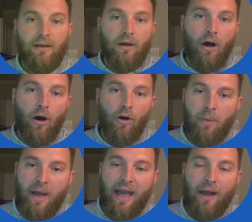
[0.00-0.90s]
Hoda
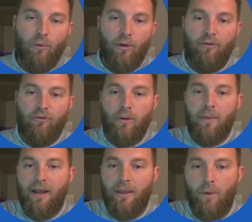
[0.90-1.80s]
Bay had a rough one,
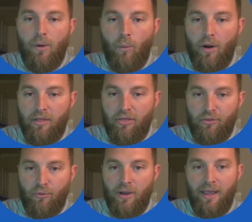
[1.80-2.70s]
man. He went
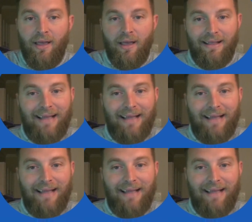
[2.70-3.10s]
1-3.